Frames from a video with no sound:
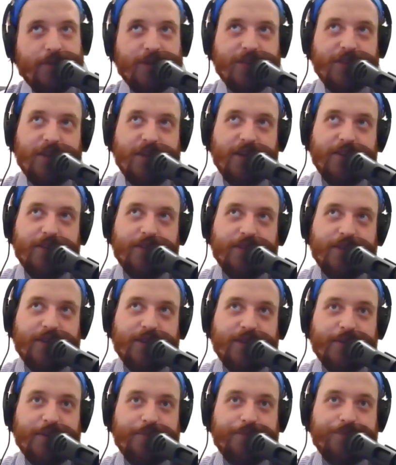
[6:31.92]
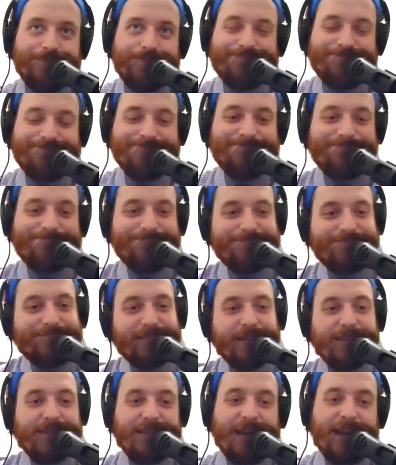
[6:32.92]
What are the?
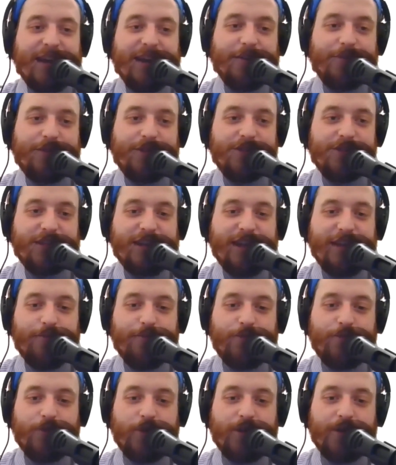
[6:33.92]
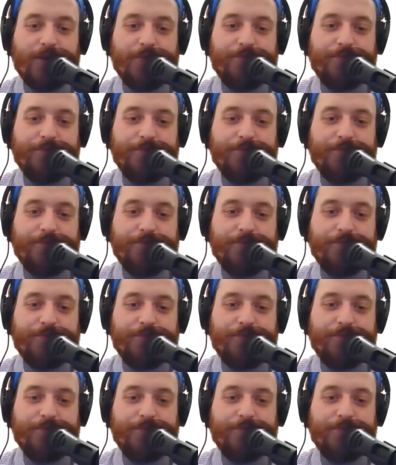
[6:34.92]
Dang, there's a name for it.